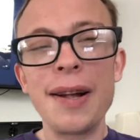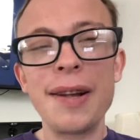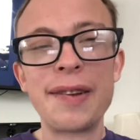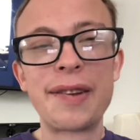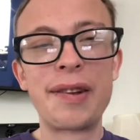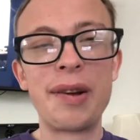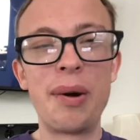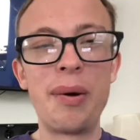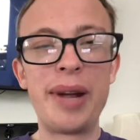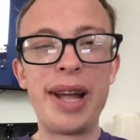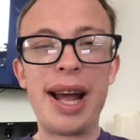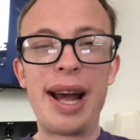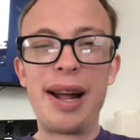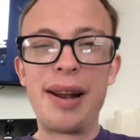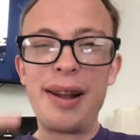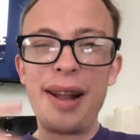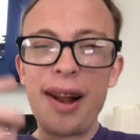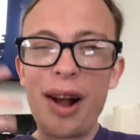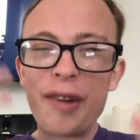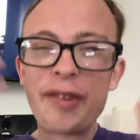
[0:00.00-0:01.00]
So yeah,
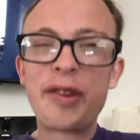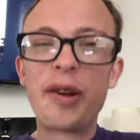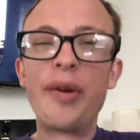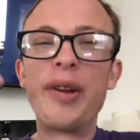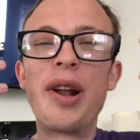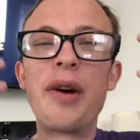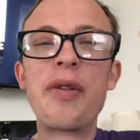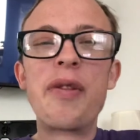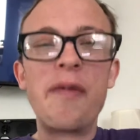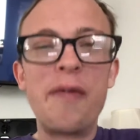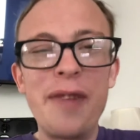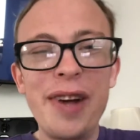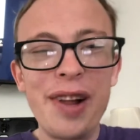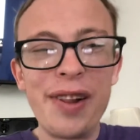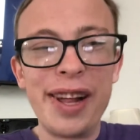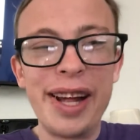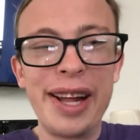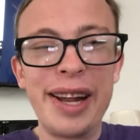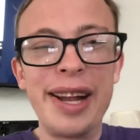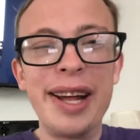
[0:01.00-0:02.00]
and also, you know, the
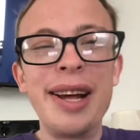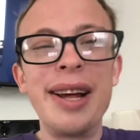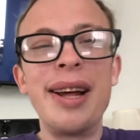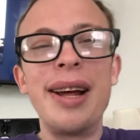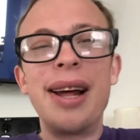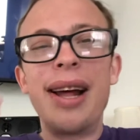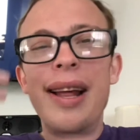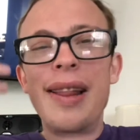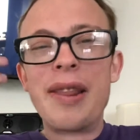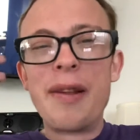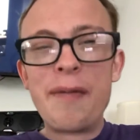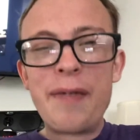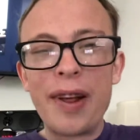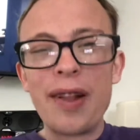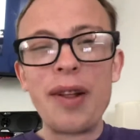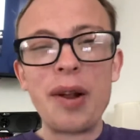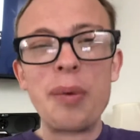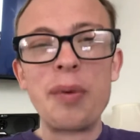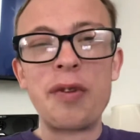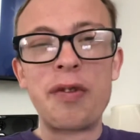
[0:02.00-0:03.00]

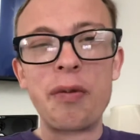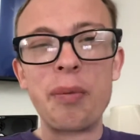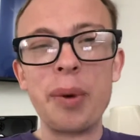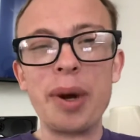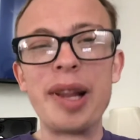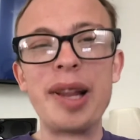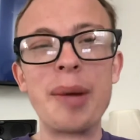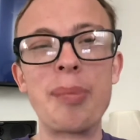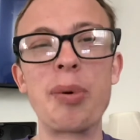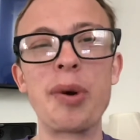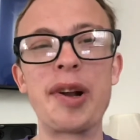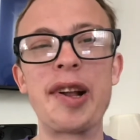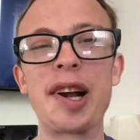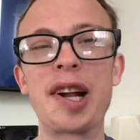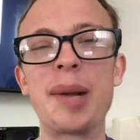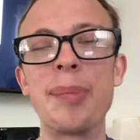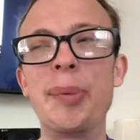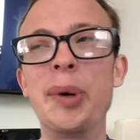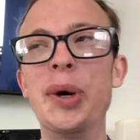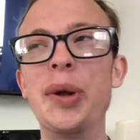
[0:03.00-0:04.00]
villain was really
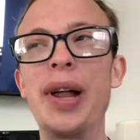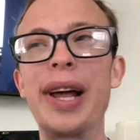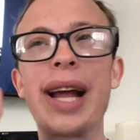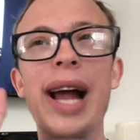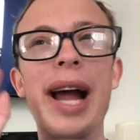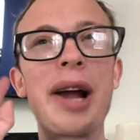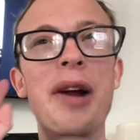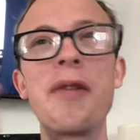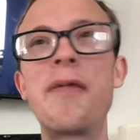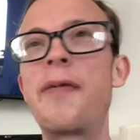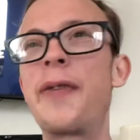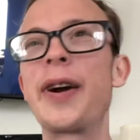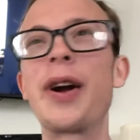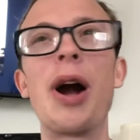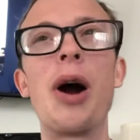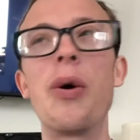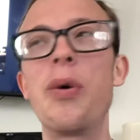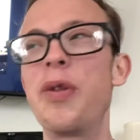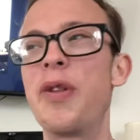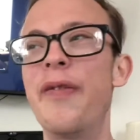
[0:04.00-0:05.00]
predictable. Like, I could
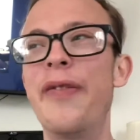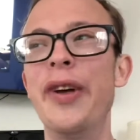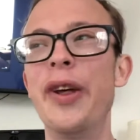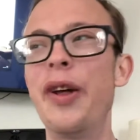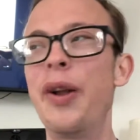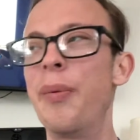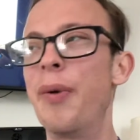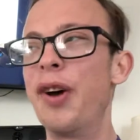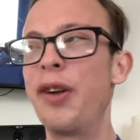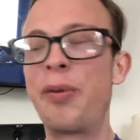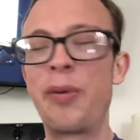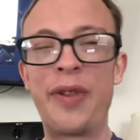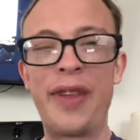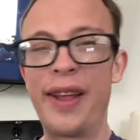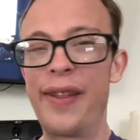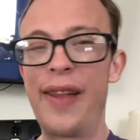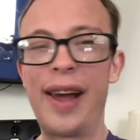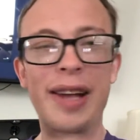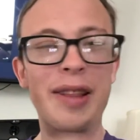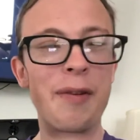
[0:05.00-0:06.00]
figure out who the villain was
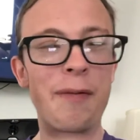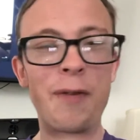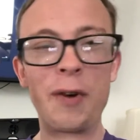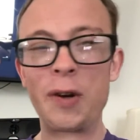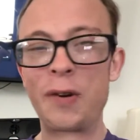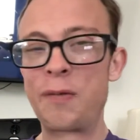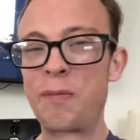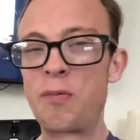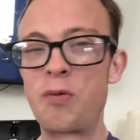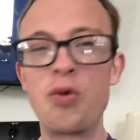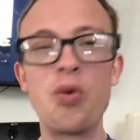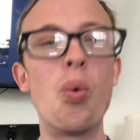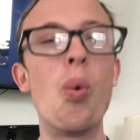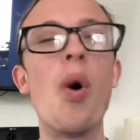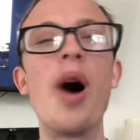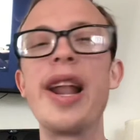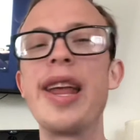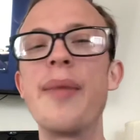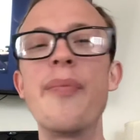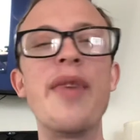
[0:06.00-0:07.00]
within, like, the first
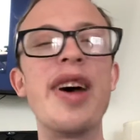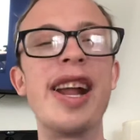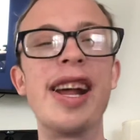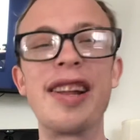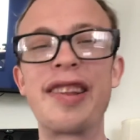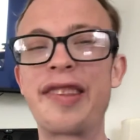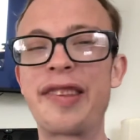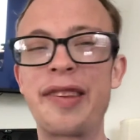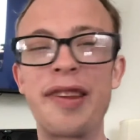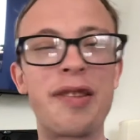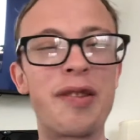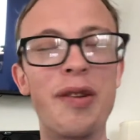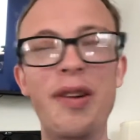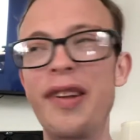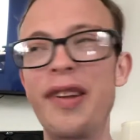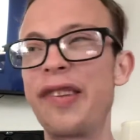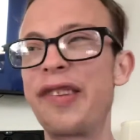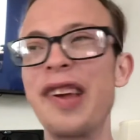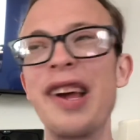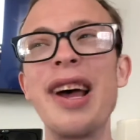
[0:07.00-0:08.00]
20 minutes, as soon
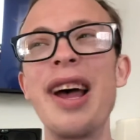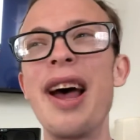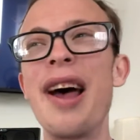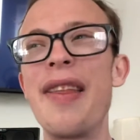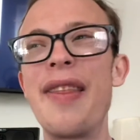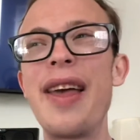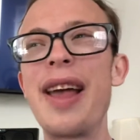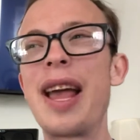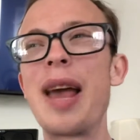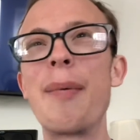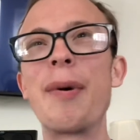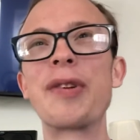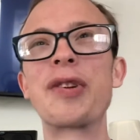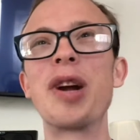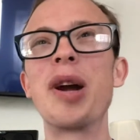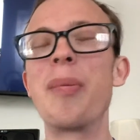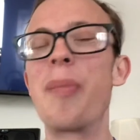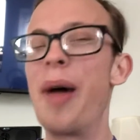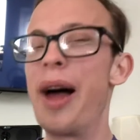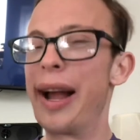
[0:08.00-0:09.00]
as they came on
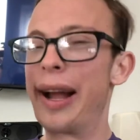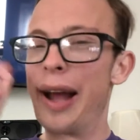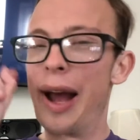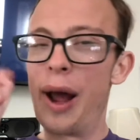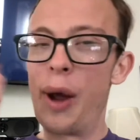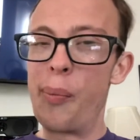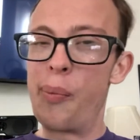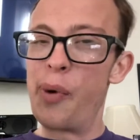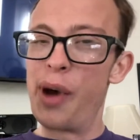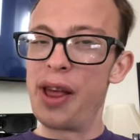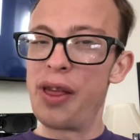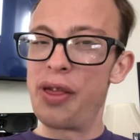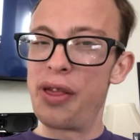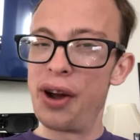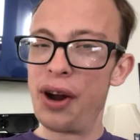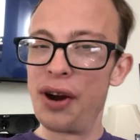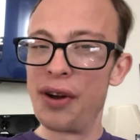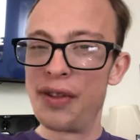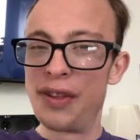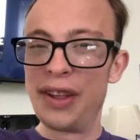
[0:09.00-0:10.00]
screen, white guy, but
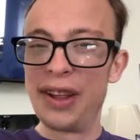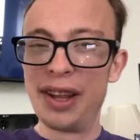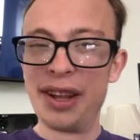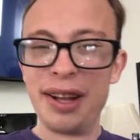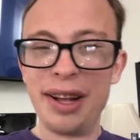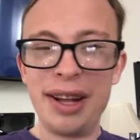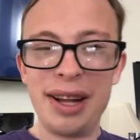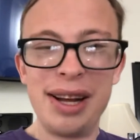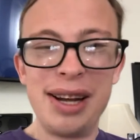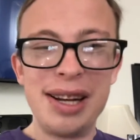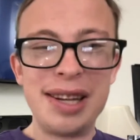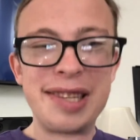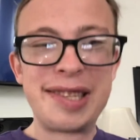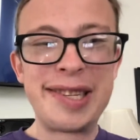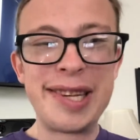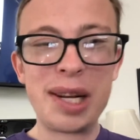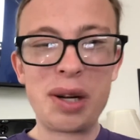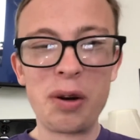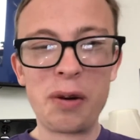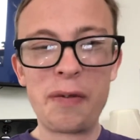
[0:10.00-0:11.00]
they're the
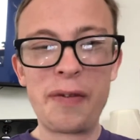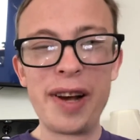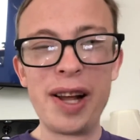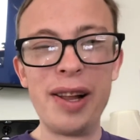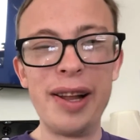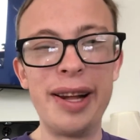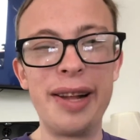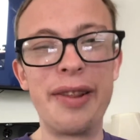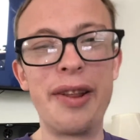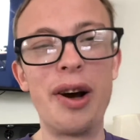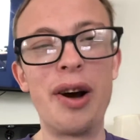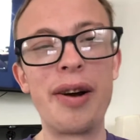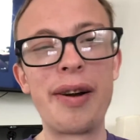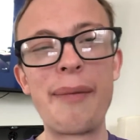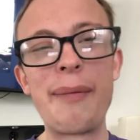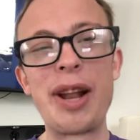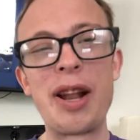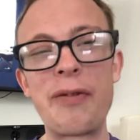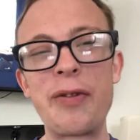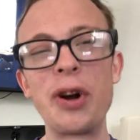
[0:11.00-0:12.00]
secret villain. I
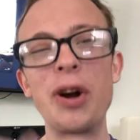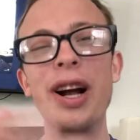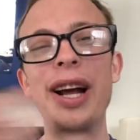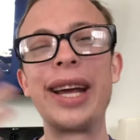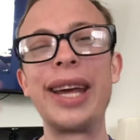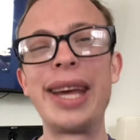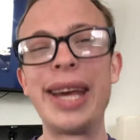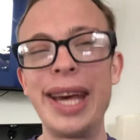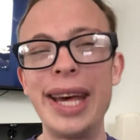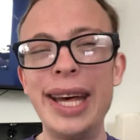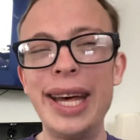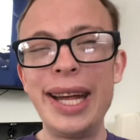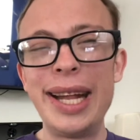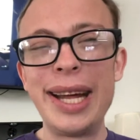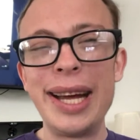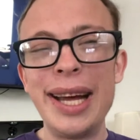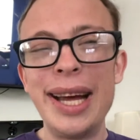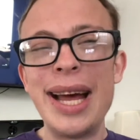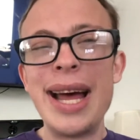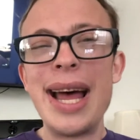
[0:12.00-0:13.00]
mean, if you're a
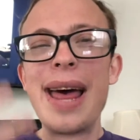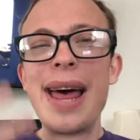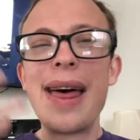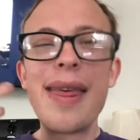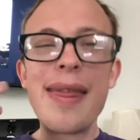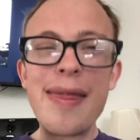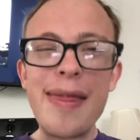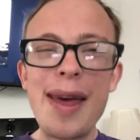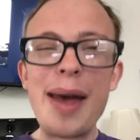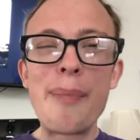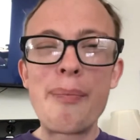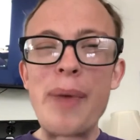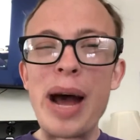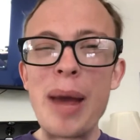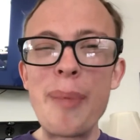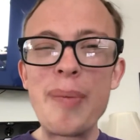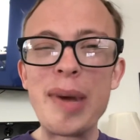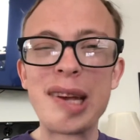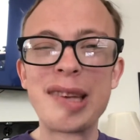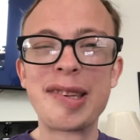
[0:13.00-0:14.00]
kid, it
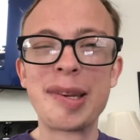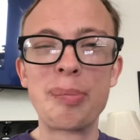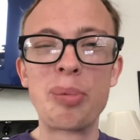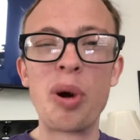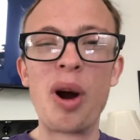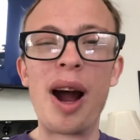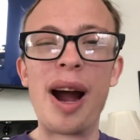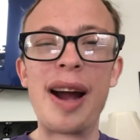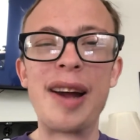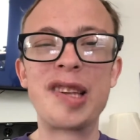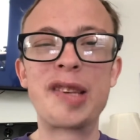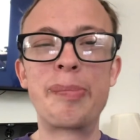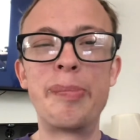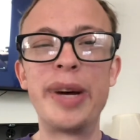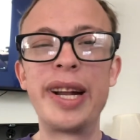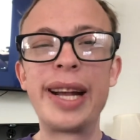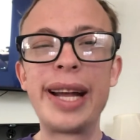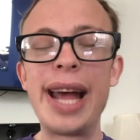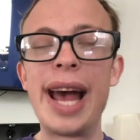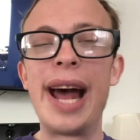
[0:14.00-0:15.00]
might be a surprise,
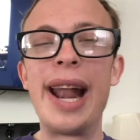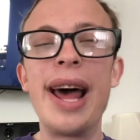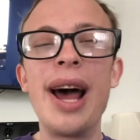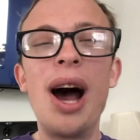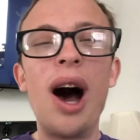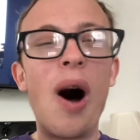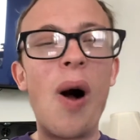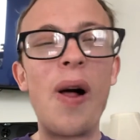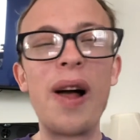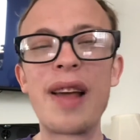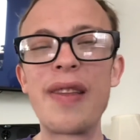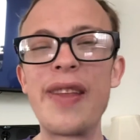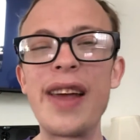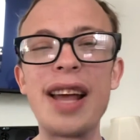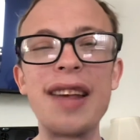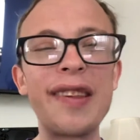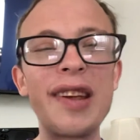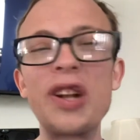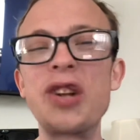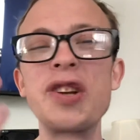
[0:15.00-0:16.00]
but again, all I can think
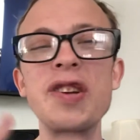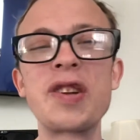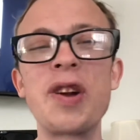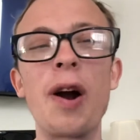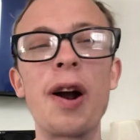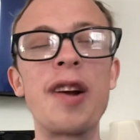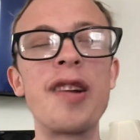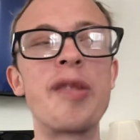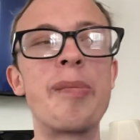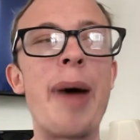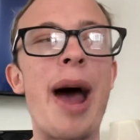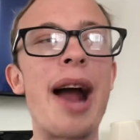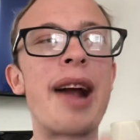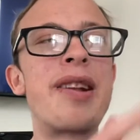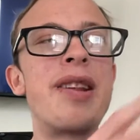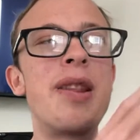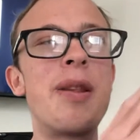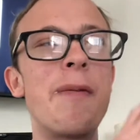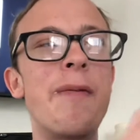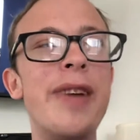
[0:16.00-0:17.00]
is it just harkens back
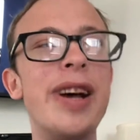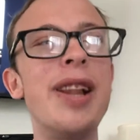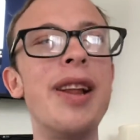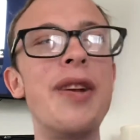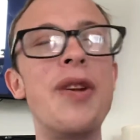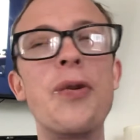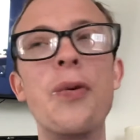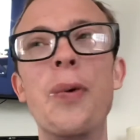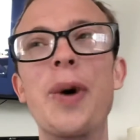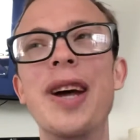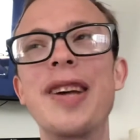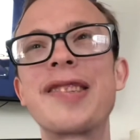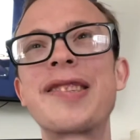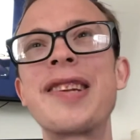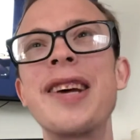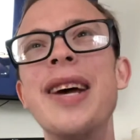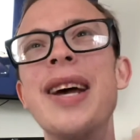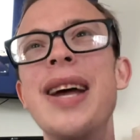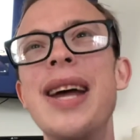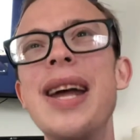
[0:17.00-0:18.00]
to the villain
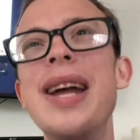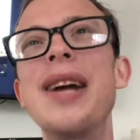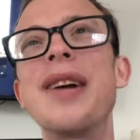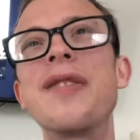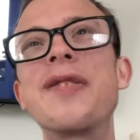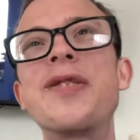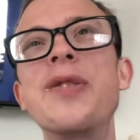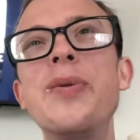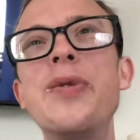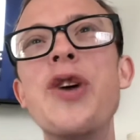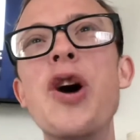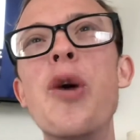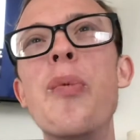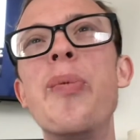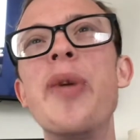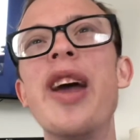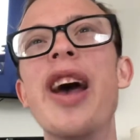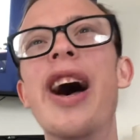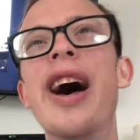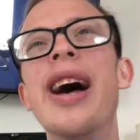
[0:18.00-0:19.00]
twist in
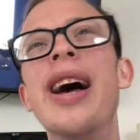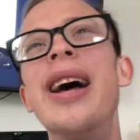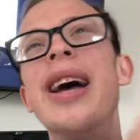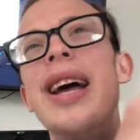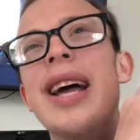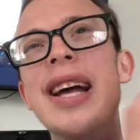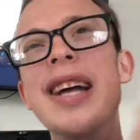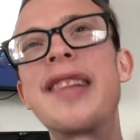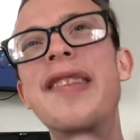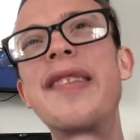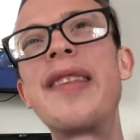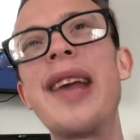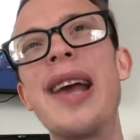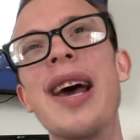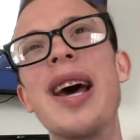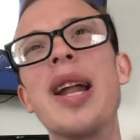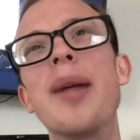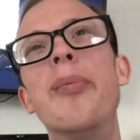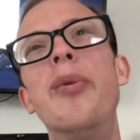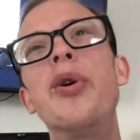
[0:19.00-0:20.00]
Zootopia. It's the
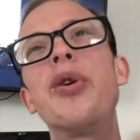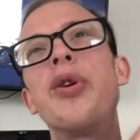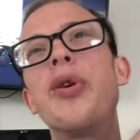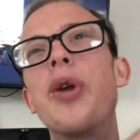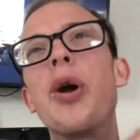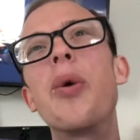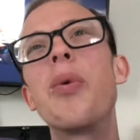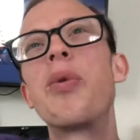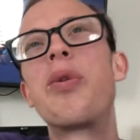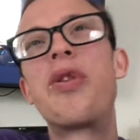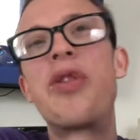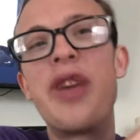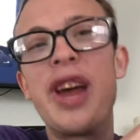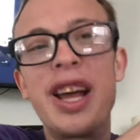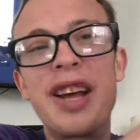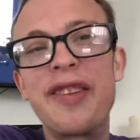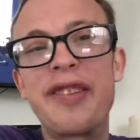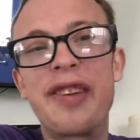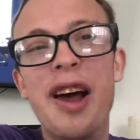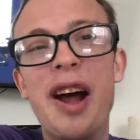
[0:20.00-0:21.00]
animal you don't
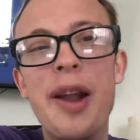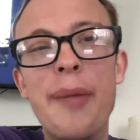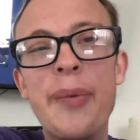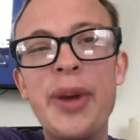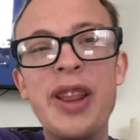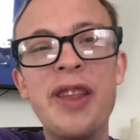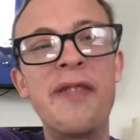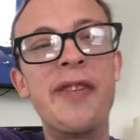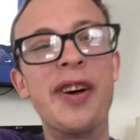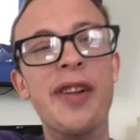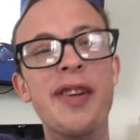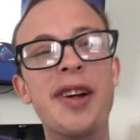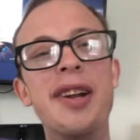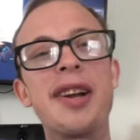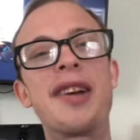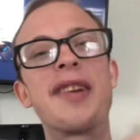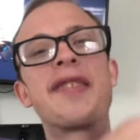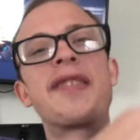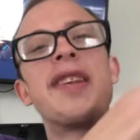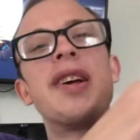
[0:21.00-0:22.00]
think is going to be the villain
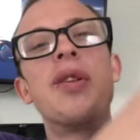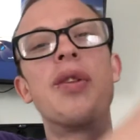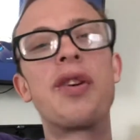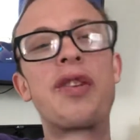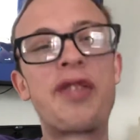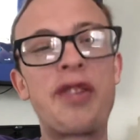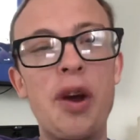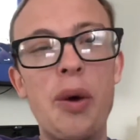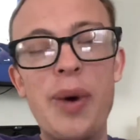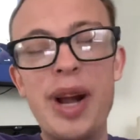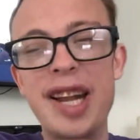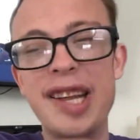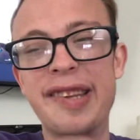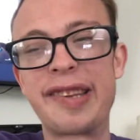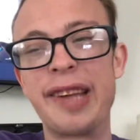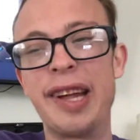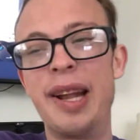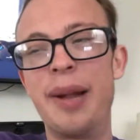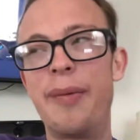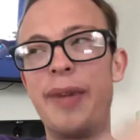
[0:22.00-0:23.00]
because they look so
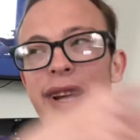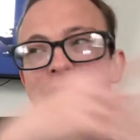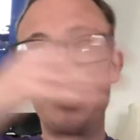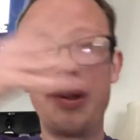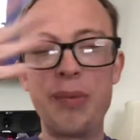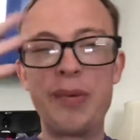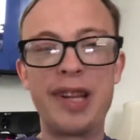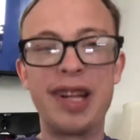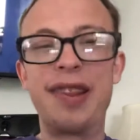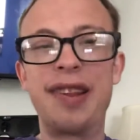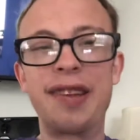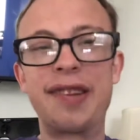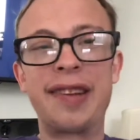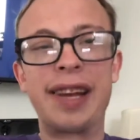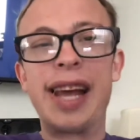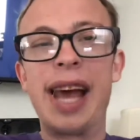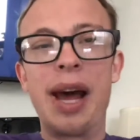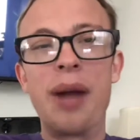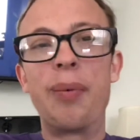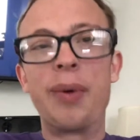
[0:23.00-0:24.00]
innocent. I'm like, you did this
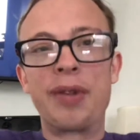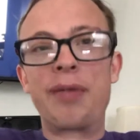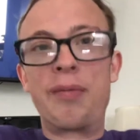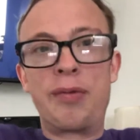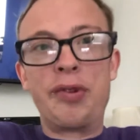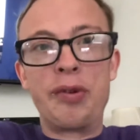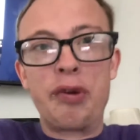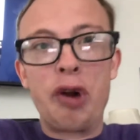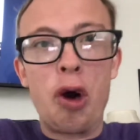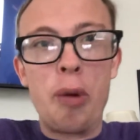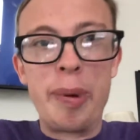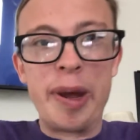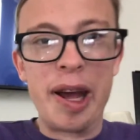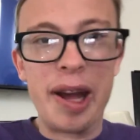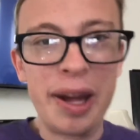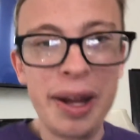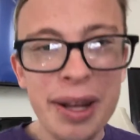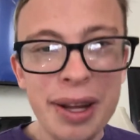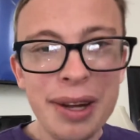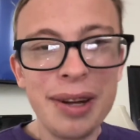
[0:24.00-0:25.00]
again with Zootopia.